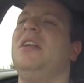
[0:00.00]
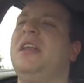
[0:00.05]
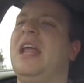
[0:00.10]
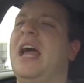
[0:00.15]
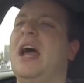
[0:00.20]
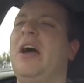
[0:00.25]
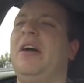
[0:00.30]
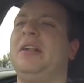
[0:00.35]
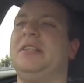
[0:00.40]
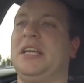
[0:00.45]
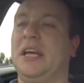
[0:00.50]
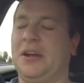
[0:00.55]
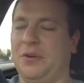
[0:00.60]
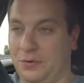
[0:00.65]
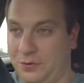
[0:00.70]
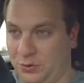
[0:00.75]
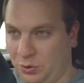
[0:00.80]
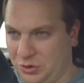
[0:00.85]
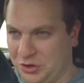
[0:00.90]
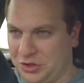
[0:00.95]
Now it's had a
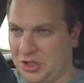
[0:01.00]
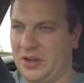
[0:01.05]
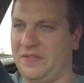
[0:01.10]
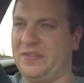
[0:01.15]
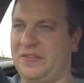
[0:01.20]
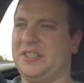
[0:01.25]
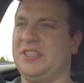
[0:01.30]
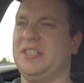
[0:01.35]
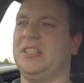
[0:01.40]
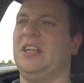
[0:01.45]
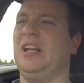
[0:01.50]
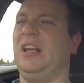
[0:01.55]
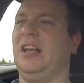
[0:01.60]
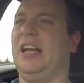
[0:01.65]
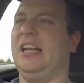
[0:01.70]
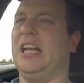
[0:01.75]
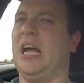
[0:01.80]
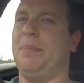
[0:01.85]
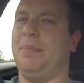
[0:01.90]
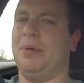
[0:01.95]
full service and
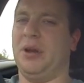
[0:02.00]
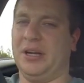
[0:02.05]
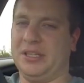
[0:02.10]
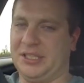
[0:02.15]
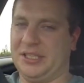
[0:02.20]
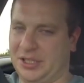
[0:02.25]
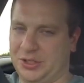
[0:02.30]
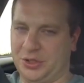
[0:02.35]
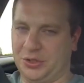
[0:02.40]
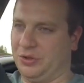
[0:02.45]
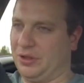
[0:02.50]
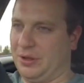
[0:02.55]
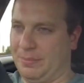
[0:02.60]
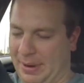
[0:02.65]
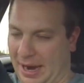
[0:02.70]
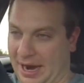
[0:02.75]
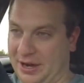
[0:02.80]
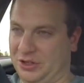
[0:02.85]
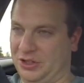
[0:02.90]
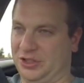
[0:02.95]
clean up, and I did do the
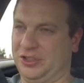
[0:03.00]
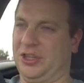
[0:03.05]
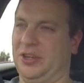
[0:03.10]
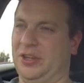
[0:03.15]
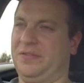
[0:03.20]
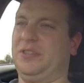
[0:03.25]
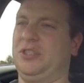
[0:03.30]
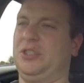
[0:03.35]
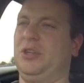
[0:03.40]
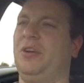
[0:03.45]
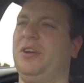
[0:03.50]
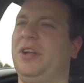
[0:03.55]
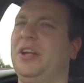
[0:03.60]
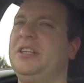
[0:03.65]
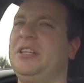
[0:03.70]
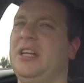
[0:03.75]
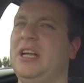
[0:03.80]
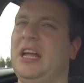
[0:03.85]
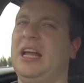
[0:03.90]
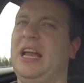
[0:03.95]
major service on
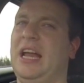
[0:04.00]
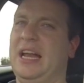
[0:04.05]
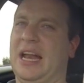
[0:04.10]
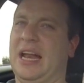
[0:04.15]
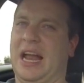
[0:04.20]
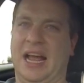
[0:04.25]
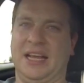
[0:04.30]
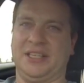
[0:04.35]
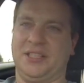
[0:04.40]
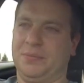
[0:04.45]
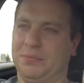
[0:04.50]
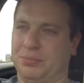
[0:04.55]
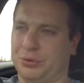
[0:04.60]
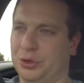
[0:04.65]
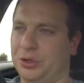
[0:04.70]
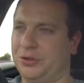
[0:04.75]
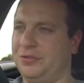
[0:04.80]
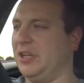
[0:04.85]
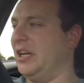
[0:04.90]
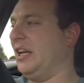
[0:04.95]
it. It has
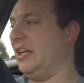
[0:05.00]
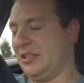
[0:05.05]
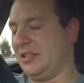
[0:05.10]
improved it.